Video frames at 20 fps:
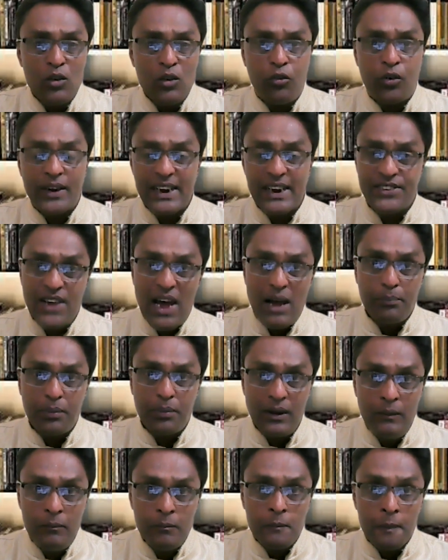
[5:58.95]
For
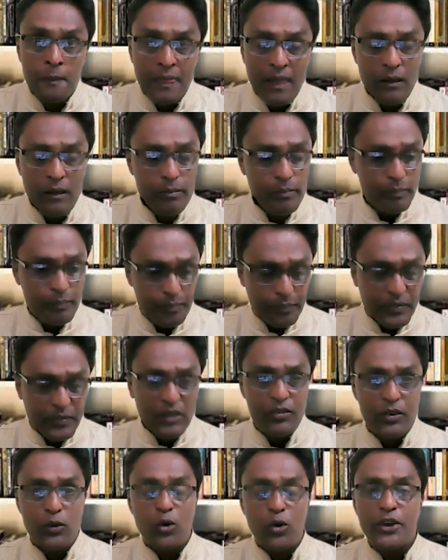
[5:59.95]
example,
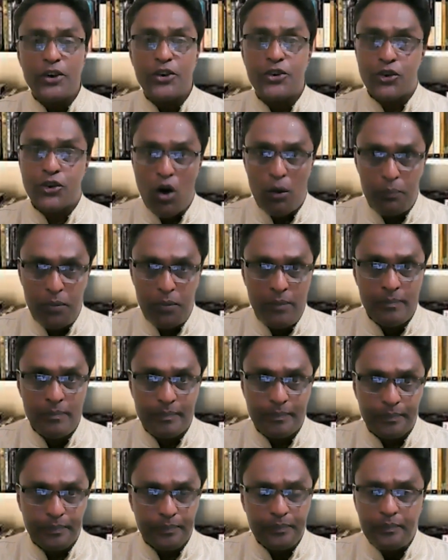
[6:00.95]
if you go to a shop
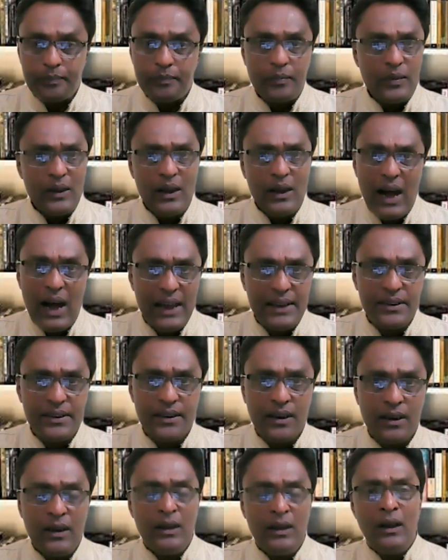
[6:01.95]

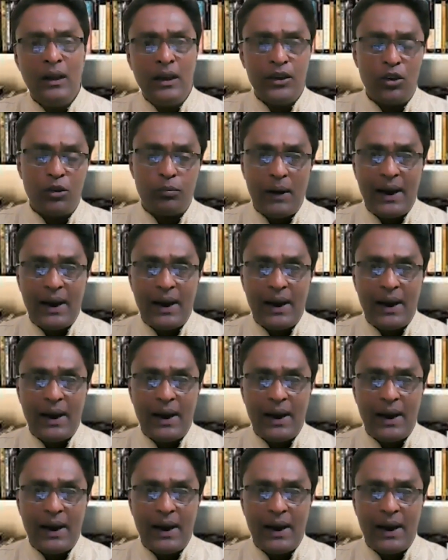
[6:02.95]
and you'll